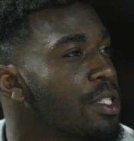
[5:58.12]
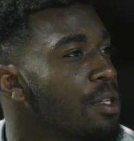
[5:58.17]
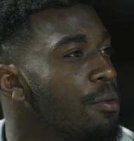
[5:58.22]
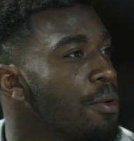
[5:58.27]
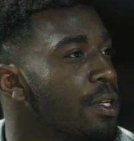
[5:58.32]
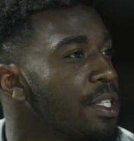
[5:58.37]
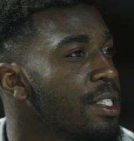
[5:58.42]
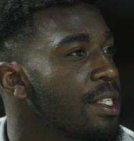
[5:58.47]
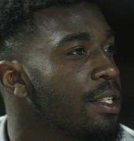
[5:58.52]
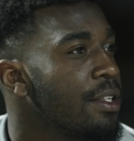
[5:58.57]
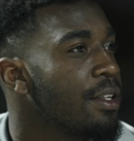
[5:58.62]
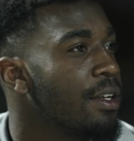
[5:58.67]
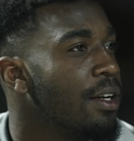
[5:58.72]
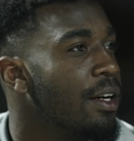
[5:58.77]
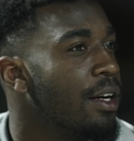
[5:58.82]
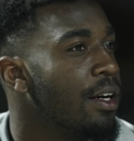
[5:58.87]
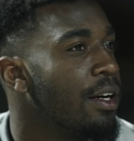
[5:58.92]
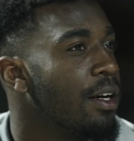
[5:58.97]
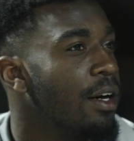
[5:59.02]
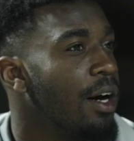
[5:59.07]
the reason
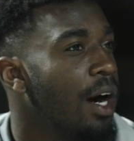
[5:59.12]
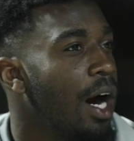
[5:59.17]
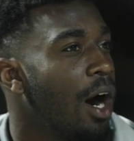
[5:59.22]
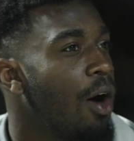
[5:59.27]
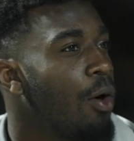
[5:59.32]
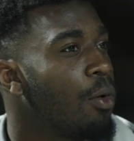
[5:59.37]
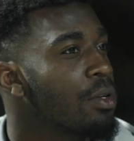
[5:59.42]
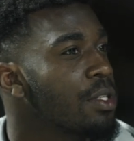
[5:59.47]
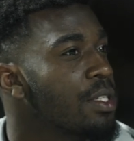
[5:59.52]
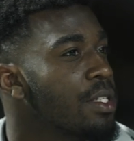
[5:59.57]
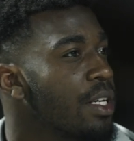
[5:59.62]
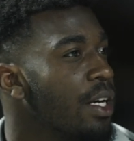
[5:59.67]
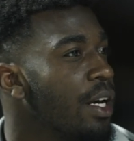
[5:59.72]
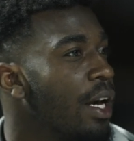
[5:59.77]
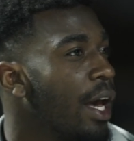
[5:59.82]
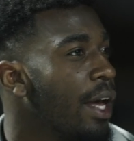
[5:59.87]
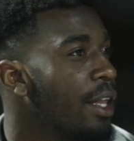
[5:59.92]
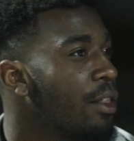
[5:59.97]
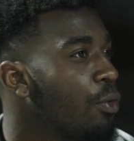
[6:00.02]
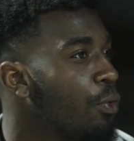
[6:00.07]
I always
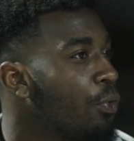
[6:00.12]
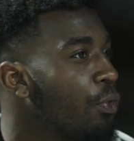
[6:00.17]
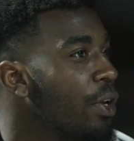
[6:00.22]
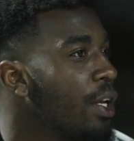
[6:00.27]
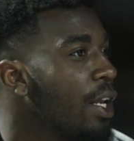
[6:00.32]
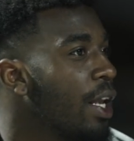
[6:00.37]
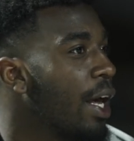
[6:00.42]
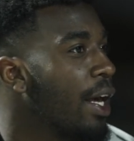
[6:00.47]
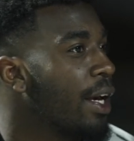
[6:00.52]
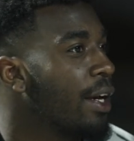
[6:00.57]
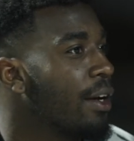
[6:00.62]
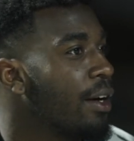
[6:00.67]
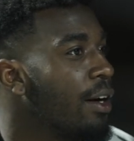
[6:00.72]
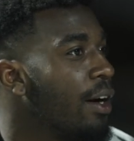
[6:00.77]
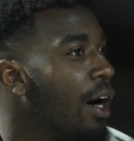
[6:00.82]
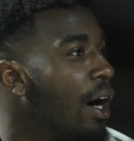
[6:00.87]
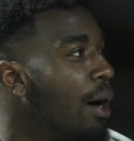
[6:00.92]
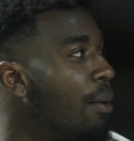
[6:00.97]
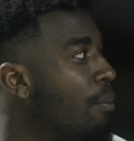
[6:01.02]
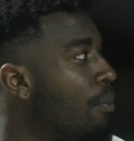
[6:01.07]
had to feel like
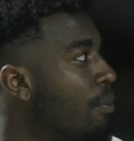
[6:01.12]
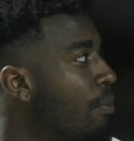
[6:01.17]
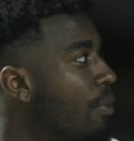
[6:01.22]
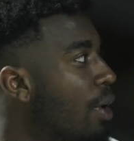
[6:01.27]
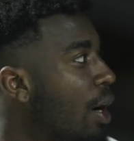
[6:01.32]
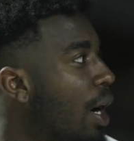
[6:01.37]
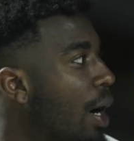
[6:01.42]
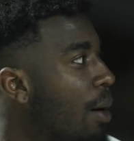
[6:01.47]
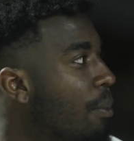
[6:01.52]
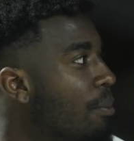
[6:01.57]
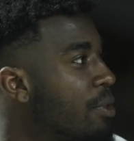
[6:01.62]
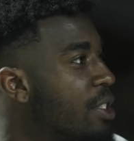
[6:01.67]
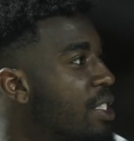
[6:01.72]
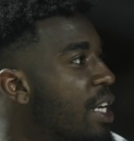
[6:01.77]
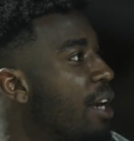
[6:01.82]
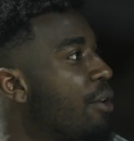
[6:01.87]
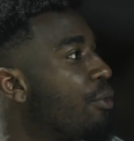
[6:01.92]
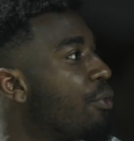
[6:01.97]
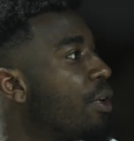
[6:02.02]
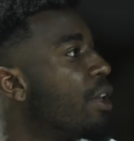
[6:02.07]
I'm
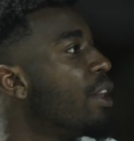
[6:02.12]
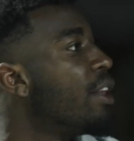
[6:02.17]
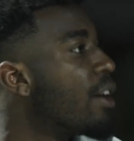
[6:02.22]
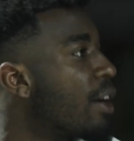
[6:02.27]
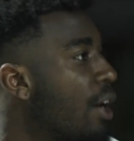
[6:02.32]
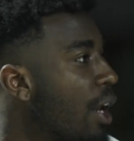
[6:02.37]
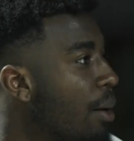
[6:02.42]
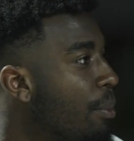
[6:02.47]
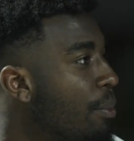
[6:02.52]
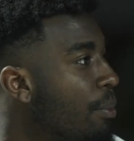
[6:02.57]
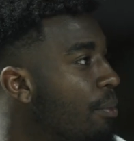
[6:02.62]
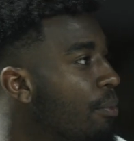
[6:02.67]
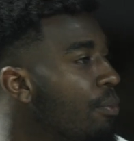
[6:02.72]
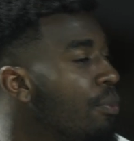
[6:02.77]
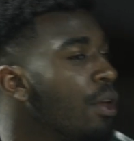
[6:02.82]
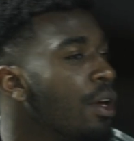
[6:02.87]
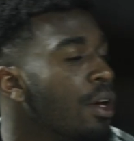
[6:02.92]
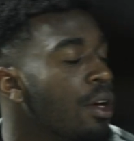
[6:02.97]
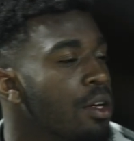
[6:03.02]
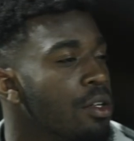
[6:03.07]
safe in the club.
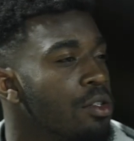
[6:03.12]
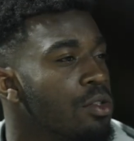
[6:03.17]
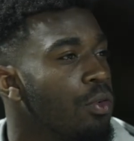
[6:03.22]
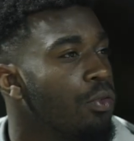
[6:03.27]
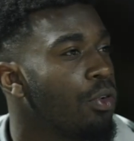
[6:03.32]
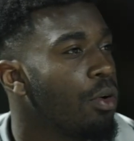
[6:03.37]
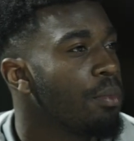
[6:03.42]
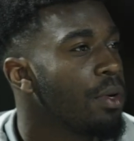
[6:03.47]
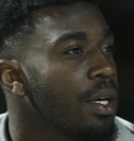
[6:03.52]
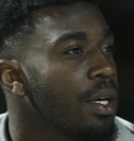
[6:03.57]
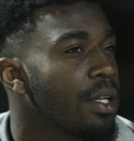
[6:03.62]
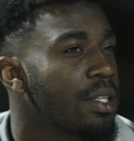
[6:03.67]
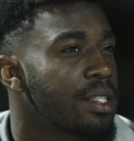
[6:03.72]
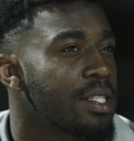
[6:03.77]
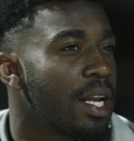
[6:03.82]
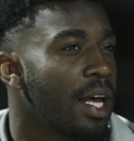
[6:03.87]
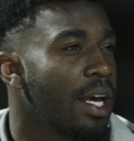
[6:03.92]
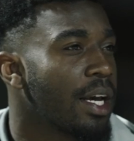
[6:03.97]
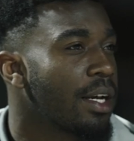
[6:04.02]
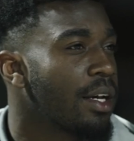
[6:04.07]
Mm-hmm. So for it's
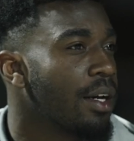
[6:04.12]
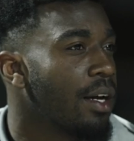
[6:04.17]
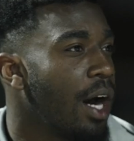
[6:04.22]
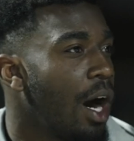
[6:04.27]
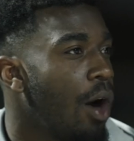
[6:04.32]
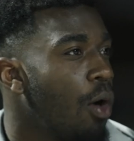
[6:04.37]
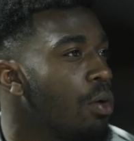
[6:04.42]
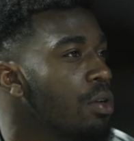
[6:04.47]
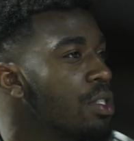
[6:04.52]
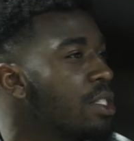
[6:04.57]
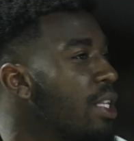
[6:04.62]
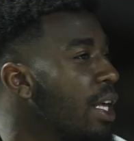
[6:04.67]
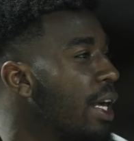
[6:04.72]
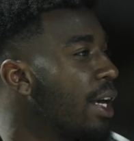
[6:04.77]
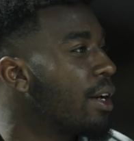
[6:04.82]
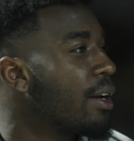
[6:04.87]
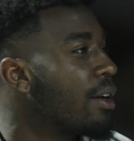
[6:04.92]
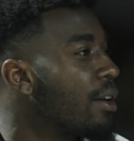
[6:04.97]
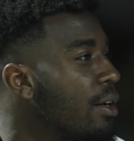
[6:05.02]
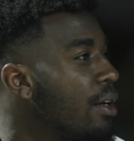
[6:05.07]
like I always
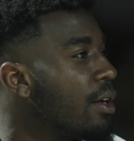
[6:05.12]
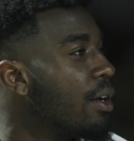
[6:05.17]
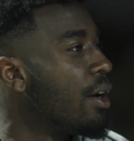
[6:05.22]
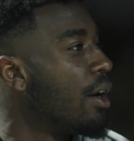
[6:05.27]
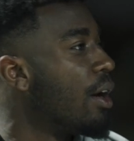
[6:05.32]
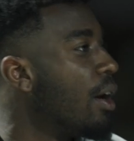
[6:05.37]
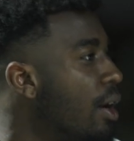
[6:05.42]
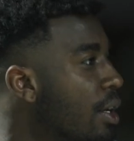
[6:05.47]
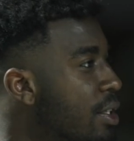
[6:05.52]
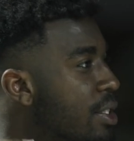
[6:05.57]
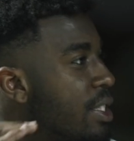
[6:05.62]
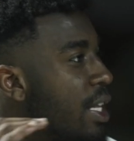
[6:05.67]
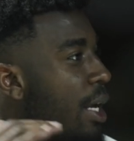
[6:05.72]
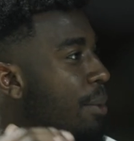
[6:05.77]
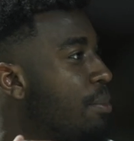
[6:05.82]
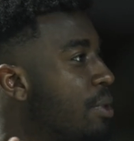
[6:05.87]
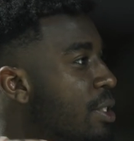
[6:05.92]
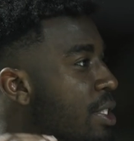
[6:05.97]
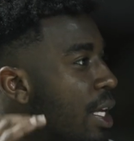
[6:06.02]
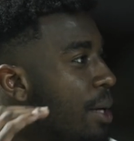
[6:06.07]
take a
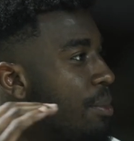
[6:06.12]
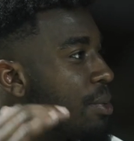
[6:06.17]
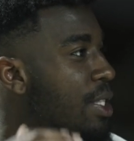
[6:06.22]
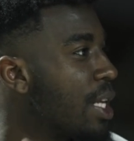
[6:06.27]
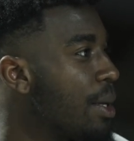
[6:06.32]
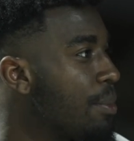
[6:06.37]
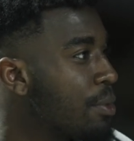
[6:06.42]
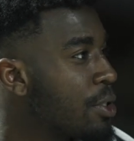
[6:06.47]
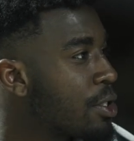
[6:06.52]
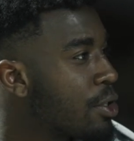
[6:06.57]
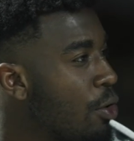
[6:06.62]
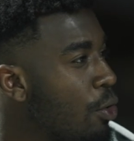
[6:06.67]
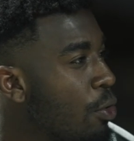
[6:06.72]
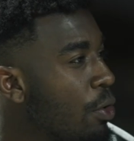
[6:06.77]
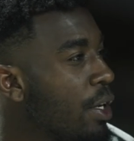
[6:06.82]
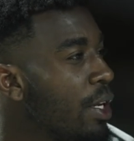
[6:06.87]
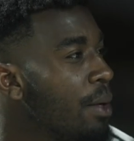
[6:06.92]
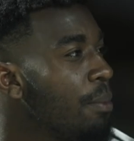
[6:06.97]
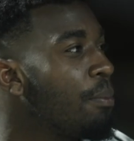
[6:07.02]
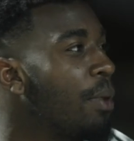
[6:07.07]
step,
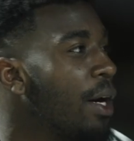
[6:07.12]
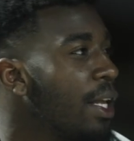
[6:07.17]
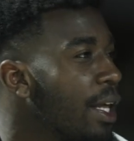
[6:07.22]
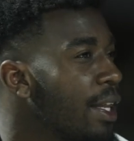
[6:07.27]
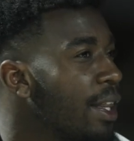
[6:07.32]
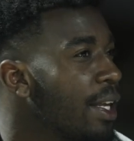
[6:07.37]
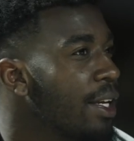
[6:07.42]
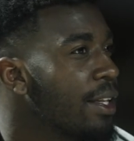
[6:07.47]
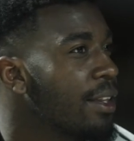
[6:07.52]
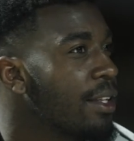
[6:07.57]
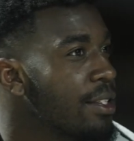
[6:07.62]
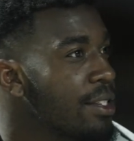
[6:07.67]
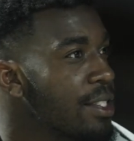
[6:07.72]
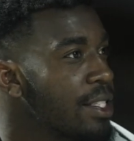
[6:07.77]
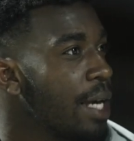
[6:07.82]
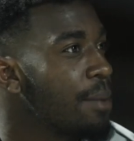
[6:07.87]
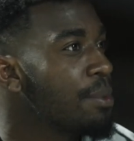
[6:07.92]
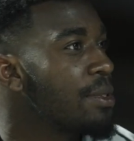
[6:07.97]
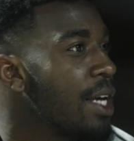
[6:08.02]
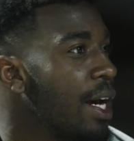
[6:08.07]
slowly. But I think the
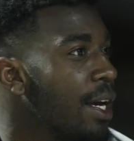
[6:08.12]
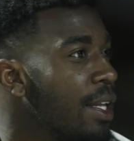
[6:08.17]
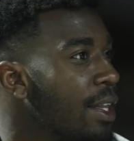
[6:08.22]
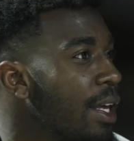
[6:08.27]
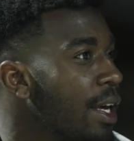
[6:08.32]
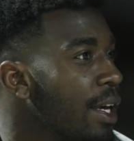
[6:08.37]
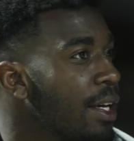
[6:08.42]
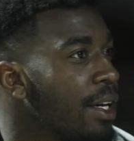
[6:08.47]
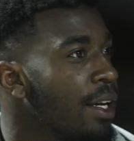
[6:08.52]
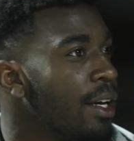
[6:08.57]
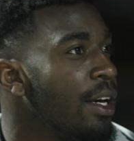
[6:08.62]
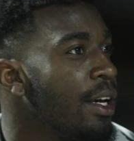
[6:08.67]
steps I take,